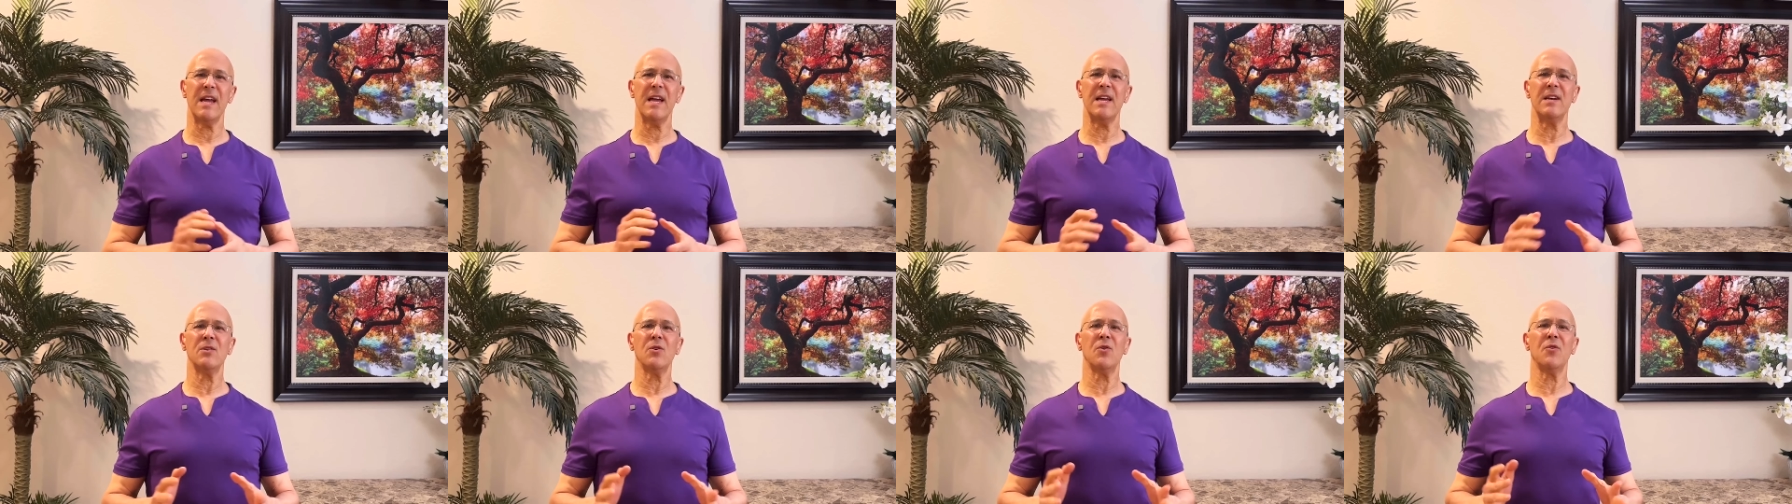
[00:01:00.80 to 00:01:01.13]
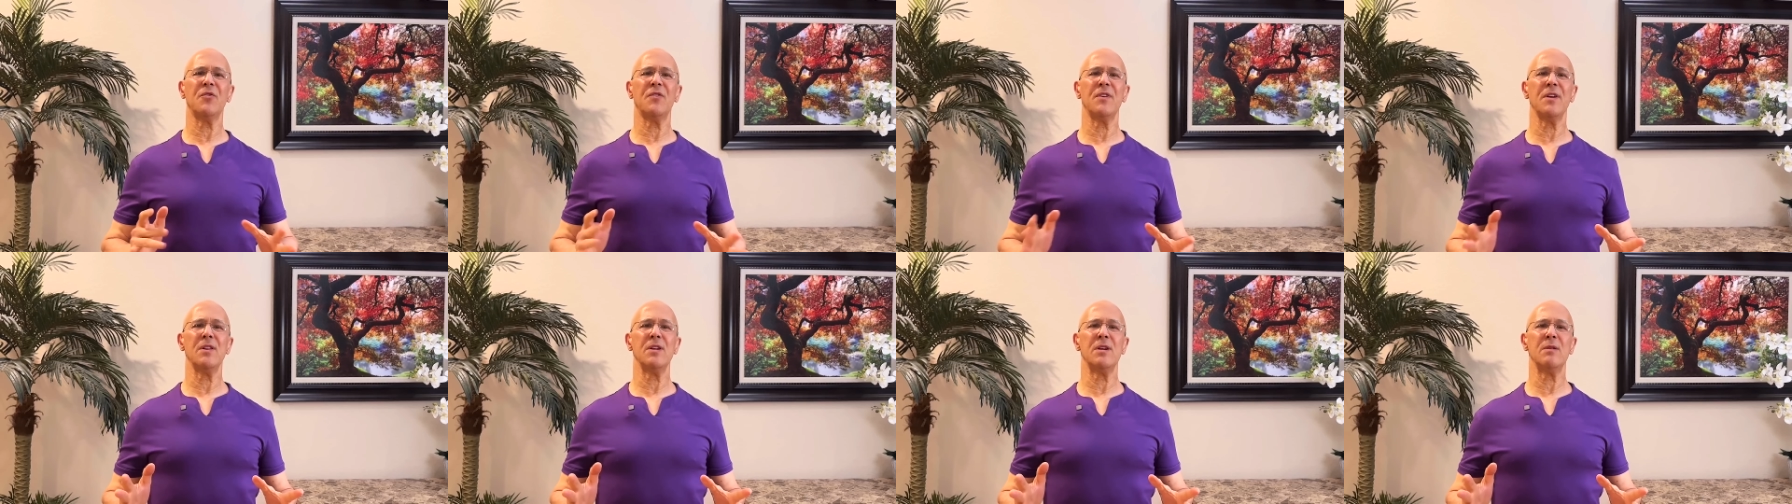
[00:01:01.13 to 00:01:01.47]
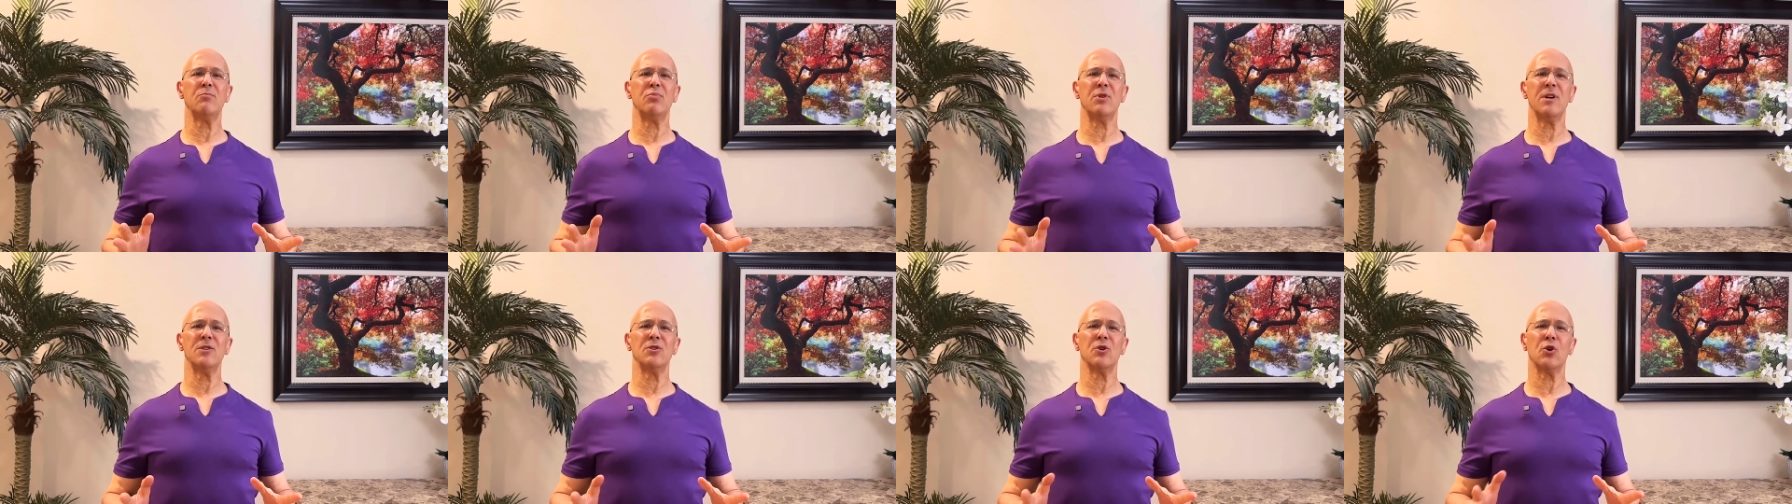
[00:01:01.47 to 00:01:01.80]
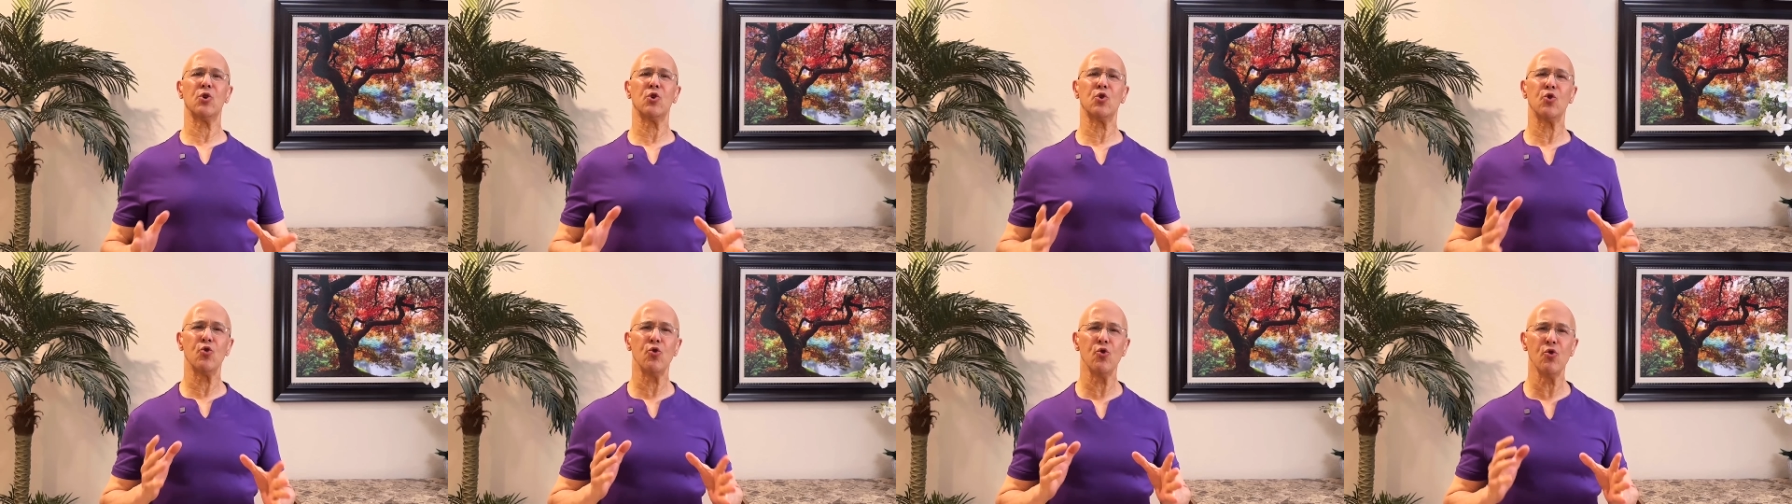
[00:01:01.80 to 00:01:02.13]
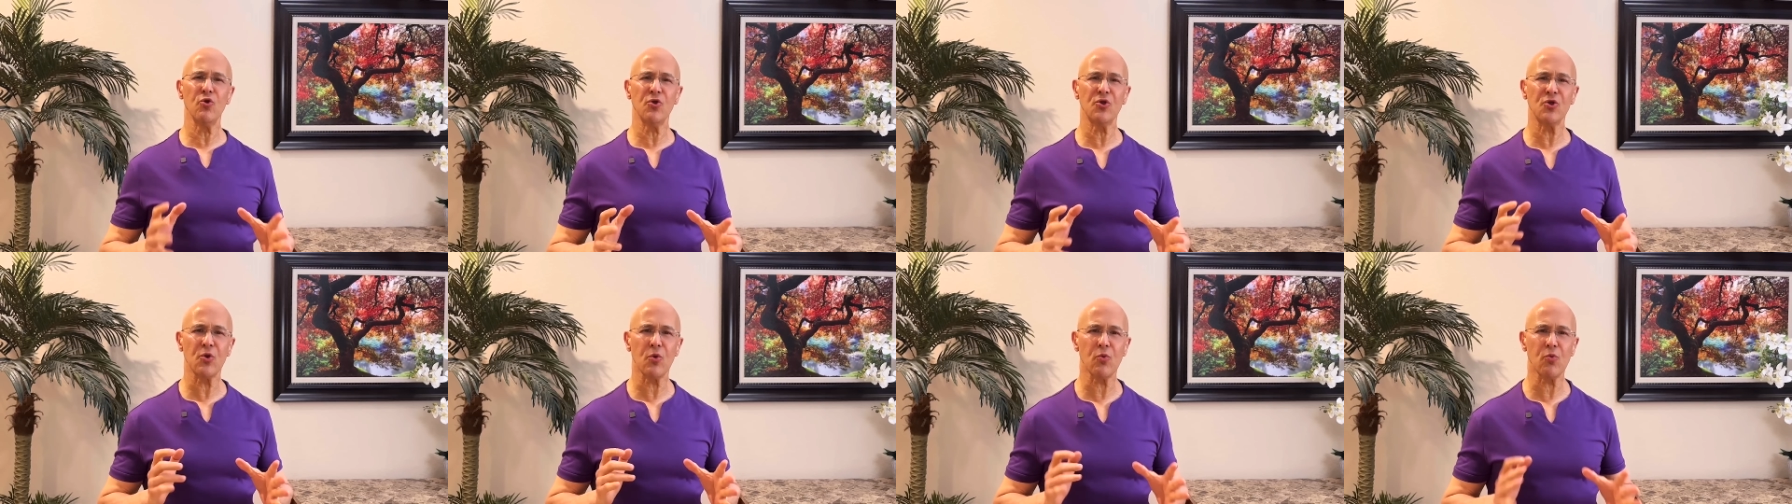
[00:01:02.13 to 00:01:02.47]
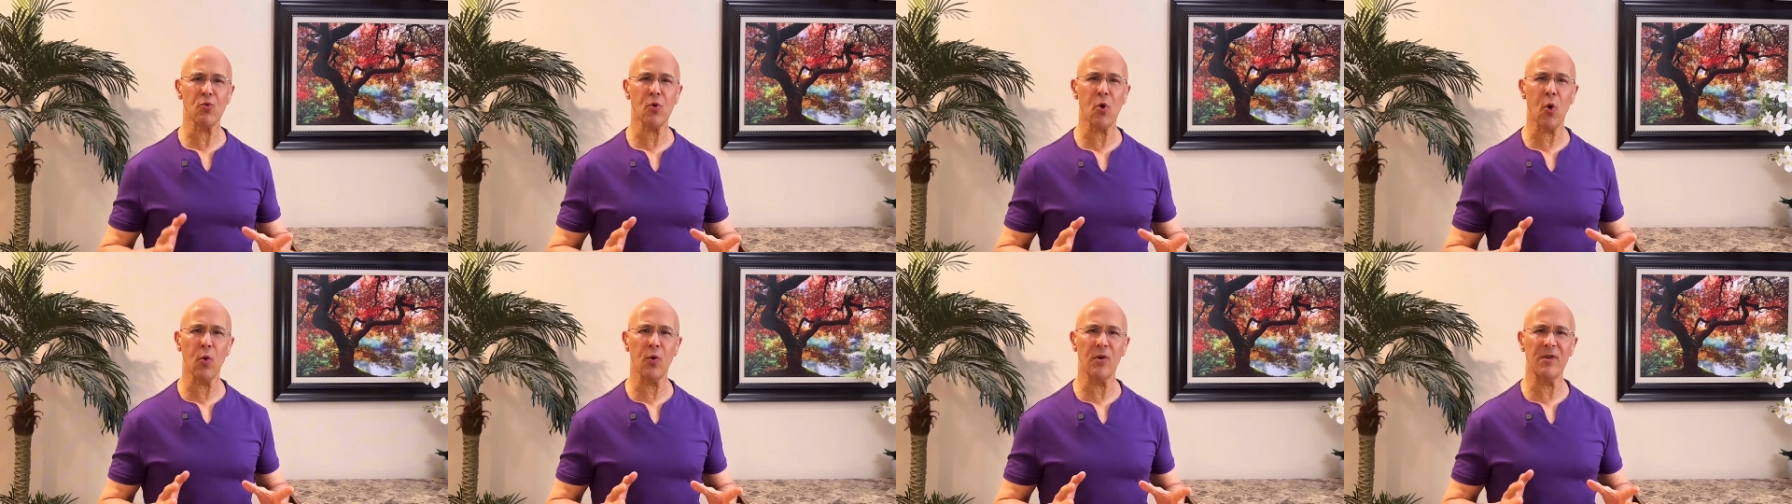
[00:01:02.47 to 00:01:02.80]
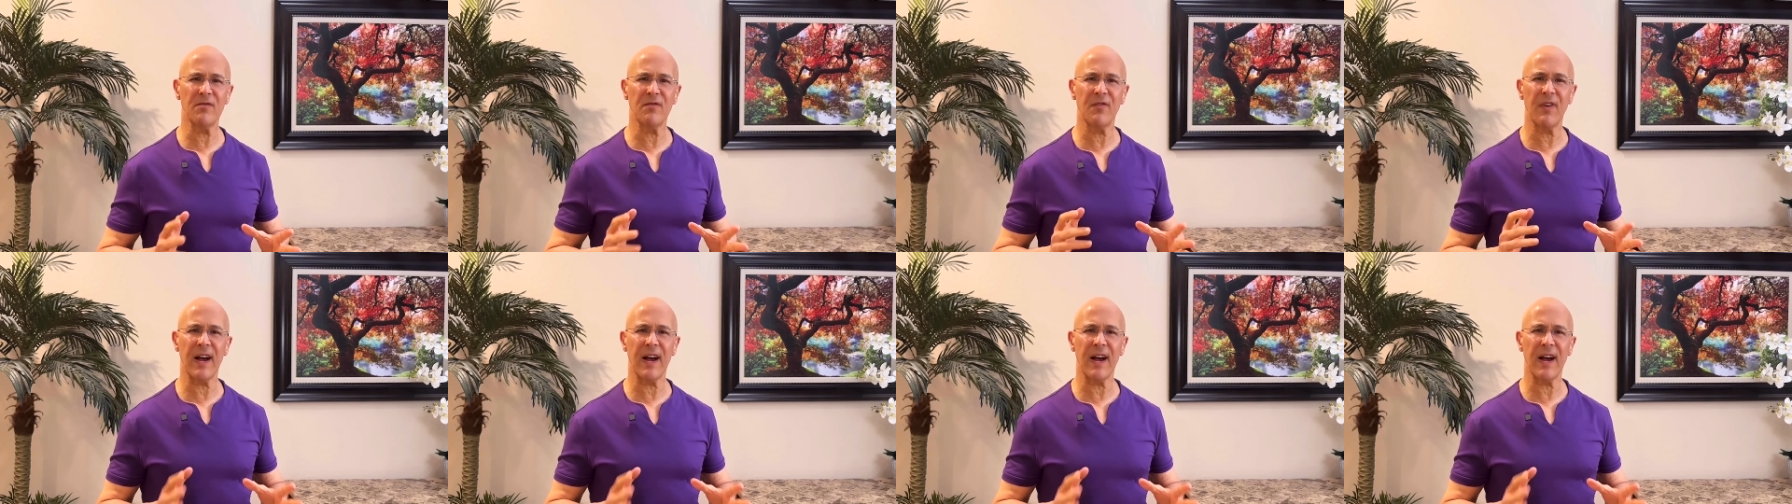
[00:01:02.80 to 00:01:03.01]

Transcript: endothelium plays a crucial role in